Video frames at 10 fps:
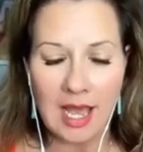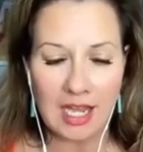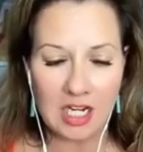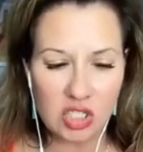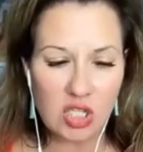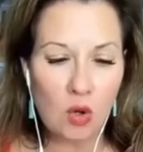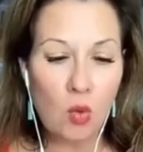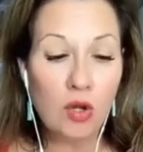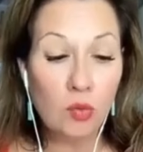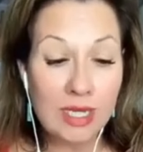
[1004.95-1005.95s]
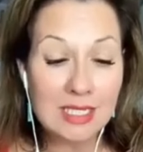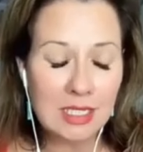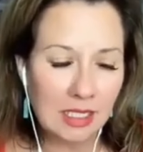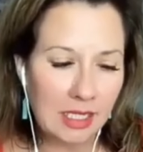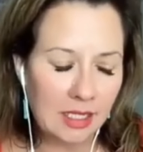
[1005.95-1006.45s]
I just saw one
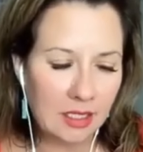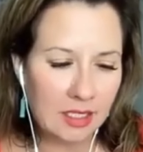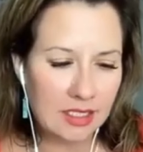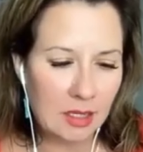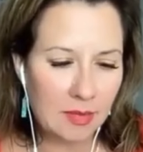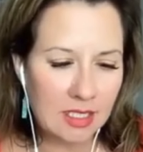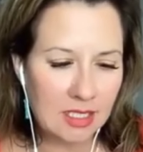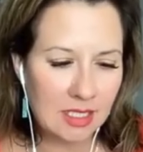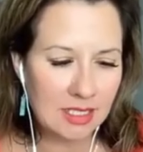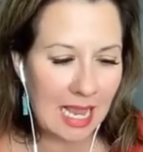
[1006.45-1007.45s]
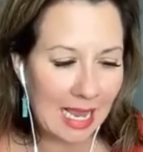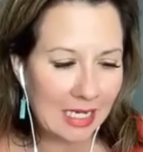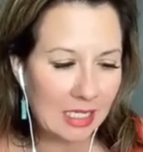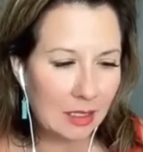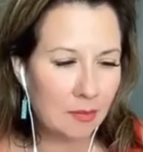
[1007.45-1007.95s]
recently. His name is
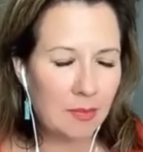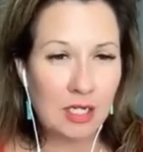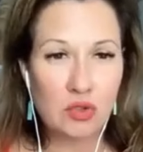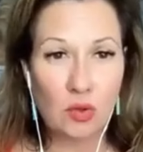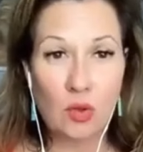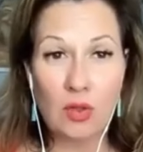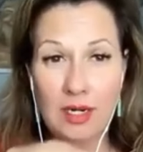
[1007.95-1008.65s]
Andy Petrol,